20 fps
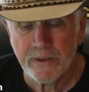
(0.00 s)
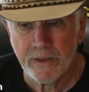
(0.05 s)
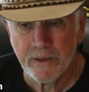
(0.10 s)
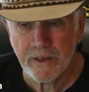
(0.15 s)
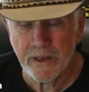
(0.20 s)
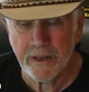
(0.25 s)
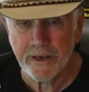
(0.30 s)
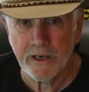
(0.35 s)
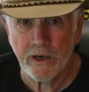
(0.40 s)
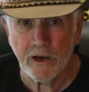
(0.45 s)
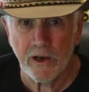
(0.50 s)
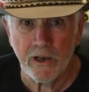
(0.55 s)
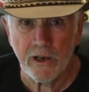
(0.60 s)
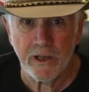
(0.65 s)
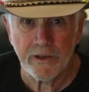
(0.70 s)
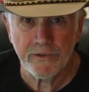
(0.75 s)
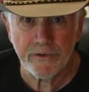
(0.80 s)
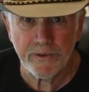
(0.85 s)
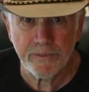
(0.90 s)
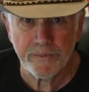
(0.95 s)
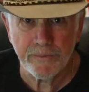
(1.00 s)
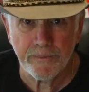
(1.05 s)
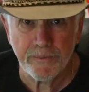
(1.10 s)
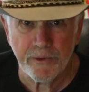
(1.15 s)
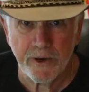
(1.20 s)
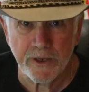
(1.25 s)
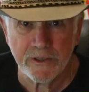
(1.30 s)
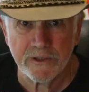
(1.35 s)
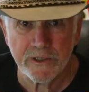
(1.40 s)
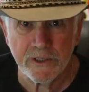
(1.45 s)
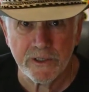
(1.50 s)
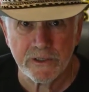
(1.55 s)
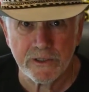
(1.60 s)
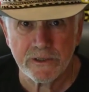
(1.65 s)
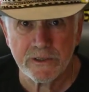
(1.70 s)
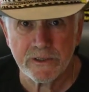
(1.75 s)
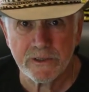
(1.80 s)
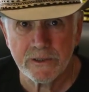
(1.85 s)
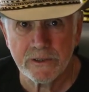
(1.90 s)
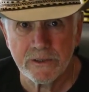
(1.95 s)
like all other
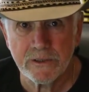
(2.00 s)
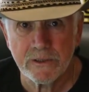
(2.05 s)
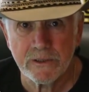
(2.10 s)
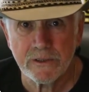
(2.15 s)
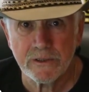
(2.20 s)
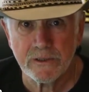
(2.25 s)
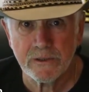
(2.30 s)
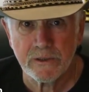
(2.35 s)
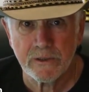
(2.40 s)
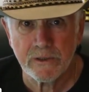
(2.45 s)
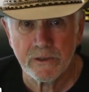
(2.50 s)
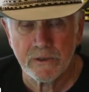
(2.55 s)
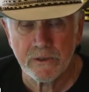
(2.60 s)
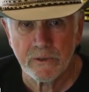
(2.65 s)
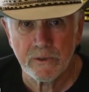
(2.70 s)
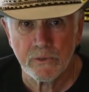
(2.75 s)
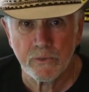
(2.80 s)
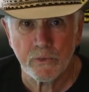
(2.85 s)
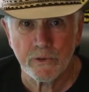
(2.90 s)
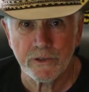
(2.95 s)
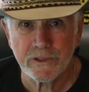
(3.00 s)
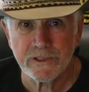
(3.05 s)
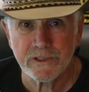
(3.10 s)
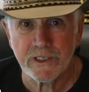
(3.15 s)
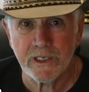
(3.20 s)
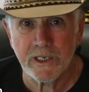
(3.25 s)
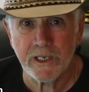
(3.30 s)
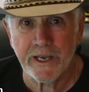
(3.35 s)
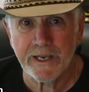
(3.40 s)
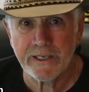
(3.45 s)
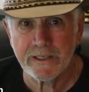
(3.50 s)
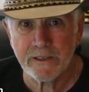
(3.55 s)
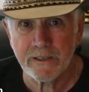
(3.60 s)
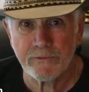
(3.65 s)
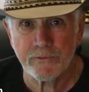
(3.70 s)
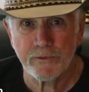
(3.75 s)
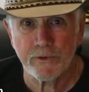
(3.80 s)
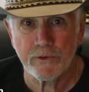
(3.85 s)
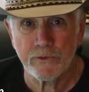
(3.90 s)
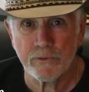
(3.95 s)
presidents, were selected
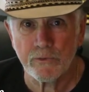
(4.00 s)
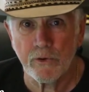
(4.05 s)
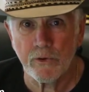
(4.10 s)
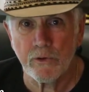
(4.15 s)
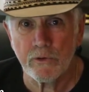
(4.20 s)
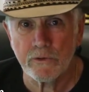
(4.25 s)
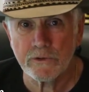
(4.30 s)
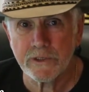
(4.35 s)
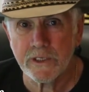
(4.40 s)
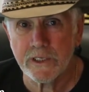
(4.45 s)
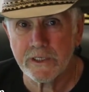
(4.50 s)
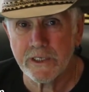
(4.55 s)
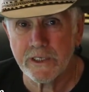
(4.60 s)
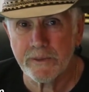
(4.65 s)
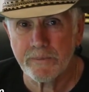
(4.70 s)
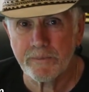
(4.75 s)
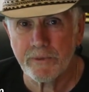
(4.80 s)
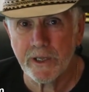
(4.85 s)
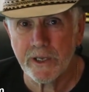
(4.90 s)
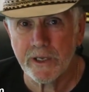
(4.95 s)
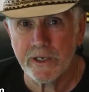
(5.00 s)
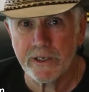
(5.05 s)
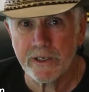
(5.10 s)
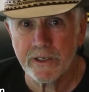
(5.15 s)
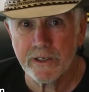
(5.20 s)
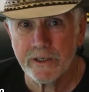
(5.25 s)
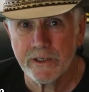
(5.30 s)
for the roles that they played.